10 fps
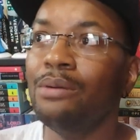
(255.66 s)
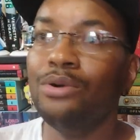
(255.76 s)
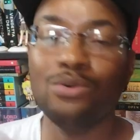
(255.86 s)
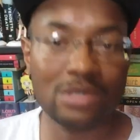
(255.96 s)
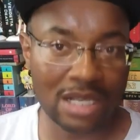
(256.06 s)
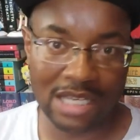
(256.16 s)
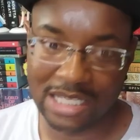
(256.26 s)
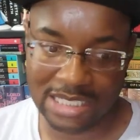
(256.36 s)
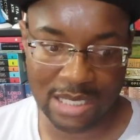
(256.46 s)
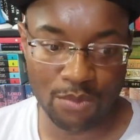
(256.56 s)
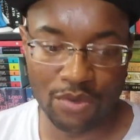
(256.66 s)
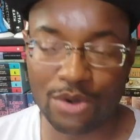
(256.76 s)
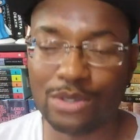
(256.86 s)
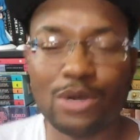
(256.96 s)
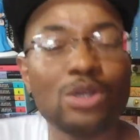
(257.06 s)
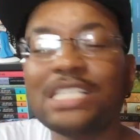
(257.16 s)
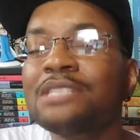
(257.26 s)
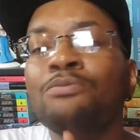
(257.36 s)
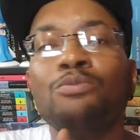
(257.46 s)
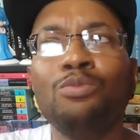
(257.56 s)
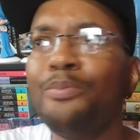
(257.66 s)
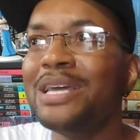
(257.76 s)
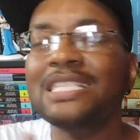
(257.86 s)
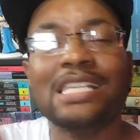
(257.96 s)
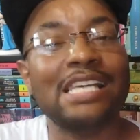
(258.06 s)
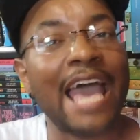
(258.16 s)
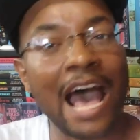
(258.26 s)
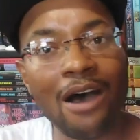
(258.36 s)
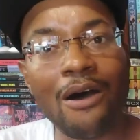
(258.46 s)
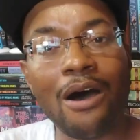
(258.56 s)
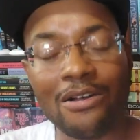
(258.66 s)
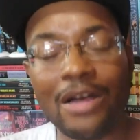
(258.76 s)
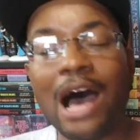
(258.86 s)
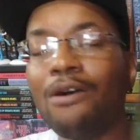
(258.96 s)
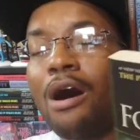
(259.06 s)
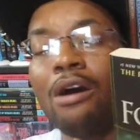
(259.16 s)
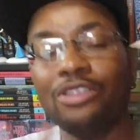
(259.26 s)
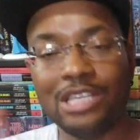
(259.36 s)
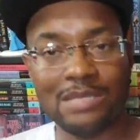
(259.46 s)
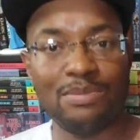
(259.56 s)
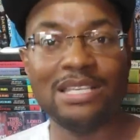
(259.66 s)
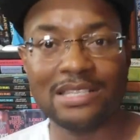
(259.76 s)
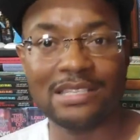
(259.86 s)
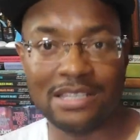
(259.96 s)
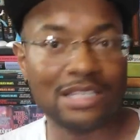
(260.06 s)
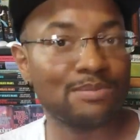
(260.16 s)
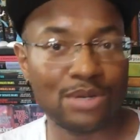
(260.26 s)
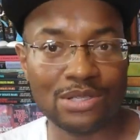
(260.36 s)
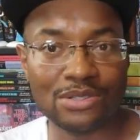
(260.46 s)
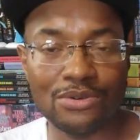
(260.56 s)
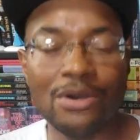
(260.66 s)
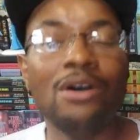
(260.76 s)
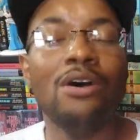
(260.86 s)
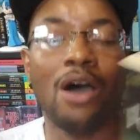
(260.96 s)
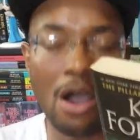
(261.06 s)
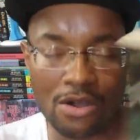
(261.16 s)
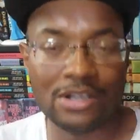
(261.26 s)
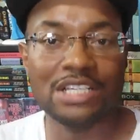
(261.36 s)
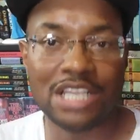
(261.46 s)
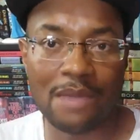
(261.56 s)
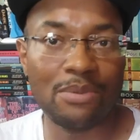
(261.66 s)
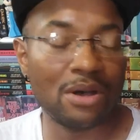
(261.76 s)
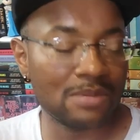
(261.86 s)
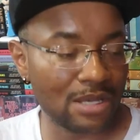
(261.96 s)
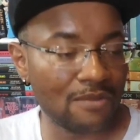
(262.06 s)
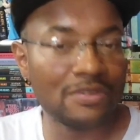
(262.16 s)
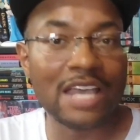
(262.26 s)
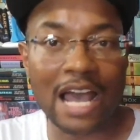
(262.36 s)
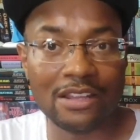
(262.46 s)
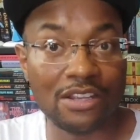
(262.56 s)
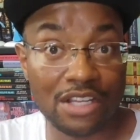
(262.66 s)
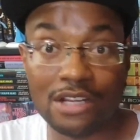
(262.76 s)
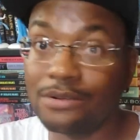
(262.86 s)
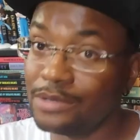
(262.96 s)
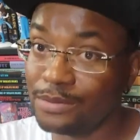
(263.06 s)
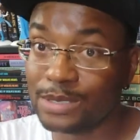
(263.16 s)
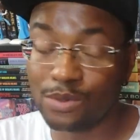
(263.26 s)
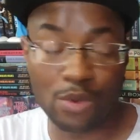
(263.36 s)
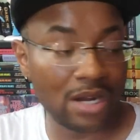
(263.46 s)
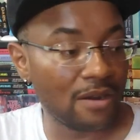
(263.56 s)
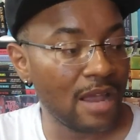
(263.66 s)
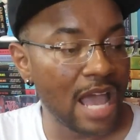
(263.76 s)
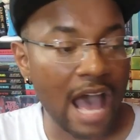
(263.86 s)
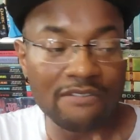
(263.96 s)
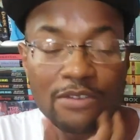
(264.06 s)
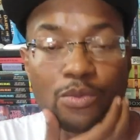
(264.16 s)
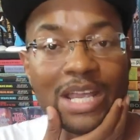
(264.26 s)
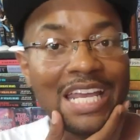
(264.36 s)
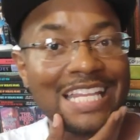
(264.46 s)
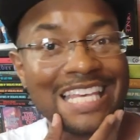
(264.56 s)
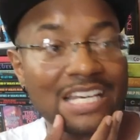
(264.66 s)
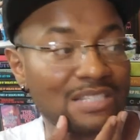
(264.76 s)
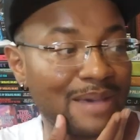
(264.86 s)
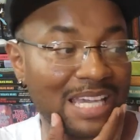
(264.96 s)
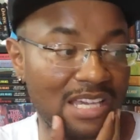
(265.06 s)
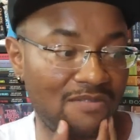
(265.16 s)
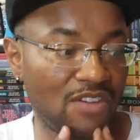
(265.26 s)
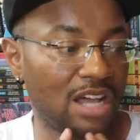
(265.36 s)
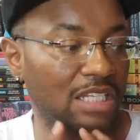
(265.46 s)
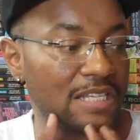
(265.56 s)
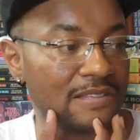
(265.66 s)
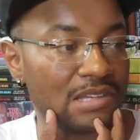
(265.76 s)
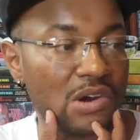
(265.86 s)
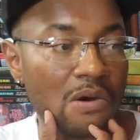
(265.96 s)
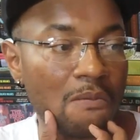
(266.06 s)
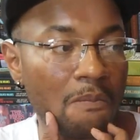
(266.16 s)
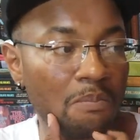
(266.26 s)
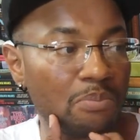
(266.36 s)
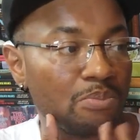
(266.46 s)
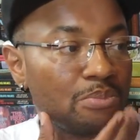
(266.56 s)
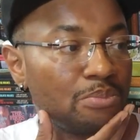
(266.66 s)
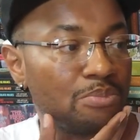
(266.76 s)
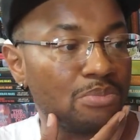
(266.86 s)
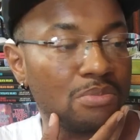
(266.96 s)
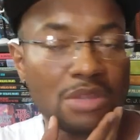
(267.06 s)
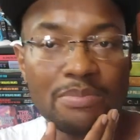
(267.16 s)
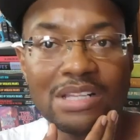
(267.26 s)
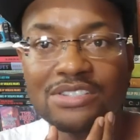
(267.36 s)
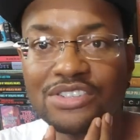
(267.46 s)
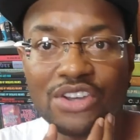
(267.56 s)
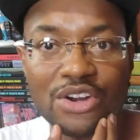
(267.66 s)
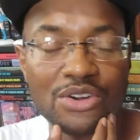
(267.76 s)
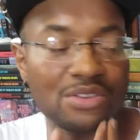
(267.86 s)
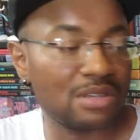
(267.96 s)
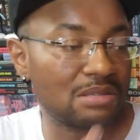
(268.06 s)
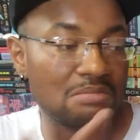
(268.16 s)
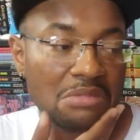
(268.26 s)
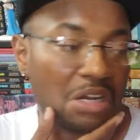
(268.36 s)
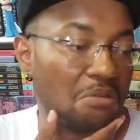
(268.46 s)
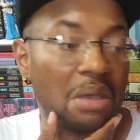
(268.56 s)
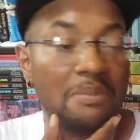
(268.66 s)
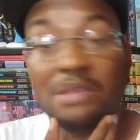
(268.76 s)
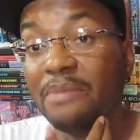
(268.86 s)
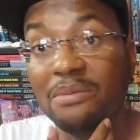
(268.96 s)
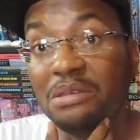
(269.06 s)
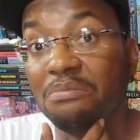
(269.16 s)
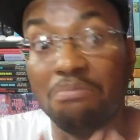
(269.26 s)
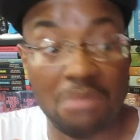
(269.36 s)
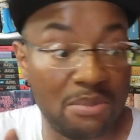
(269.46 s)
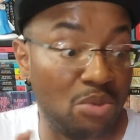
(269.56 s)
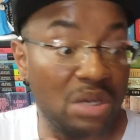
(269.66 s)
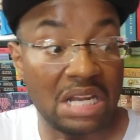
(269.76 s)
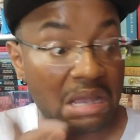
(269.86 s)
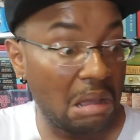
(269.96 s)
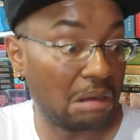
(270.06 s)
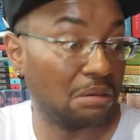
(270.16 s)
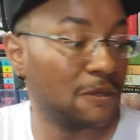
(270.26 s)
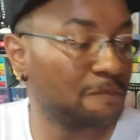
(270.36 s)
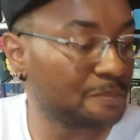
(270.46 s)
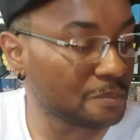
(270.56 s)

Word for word: Who's gonna get to him first, or just basically how all, uh, how all these pieces in this puzzle are going to shape up. So, The Eye of the Needle, it was a winner. I've never read anything else by Ken Follett, so the pillars of the earth is you know maybe maybe maybe one day i don't know